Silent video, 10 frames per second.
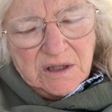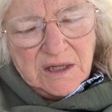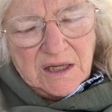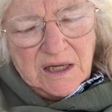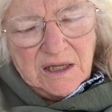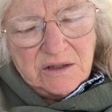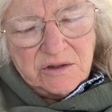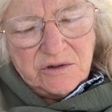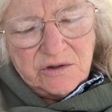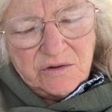get
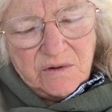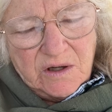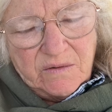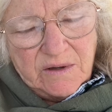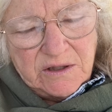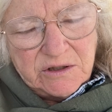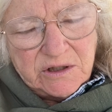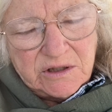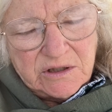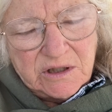answers to our
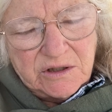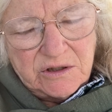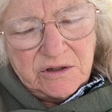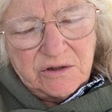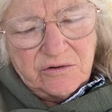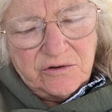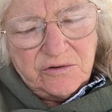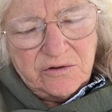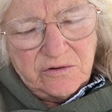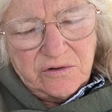questions and to know
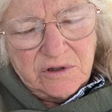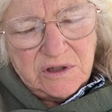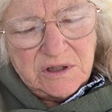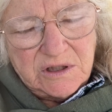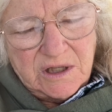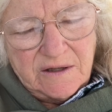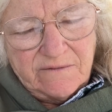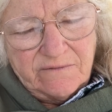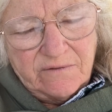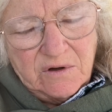truth instead
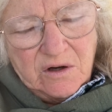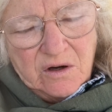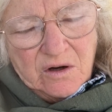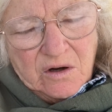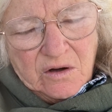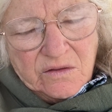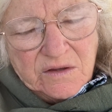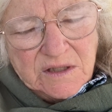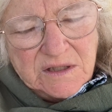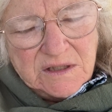of
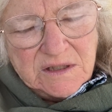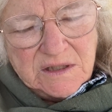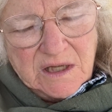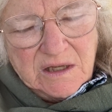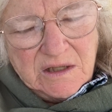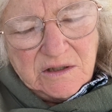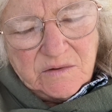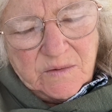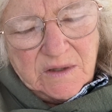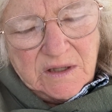this is telling us
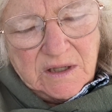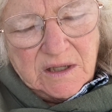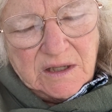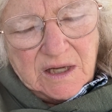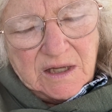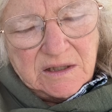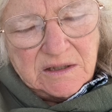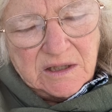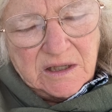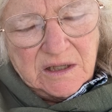one thing and that is
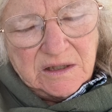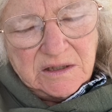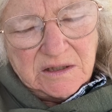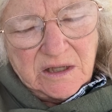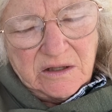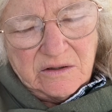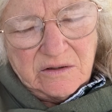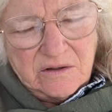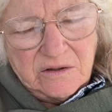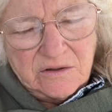telling us another.
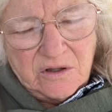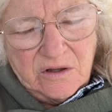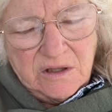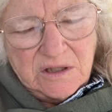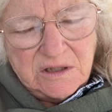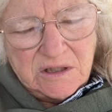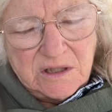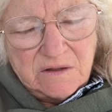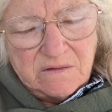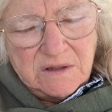And there's all these
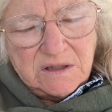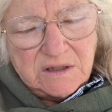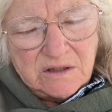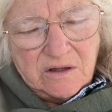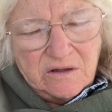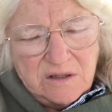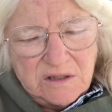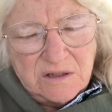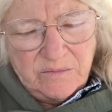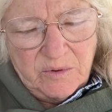theories and all
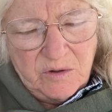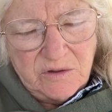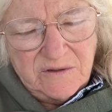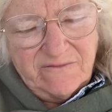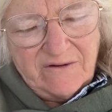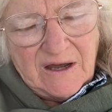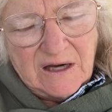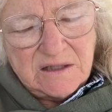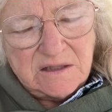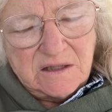these supposed
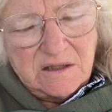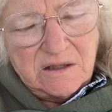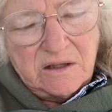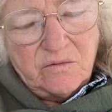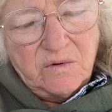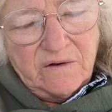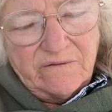facts and the real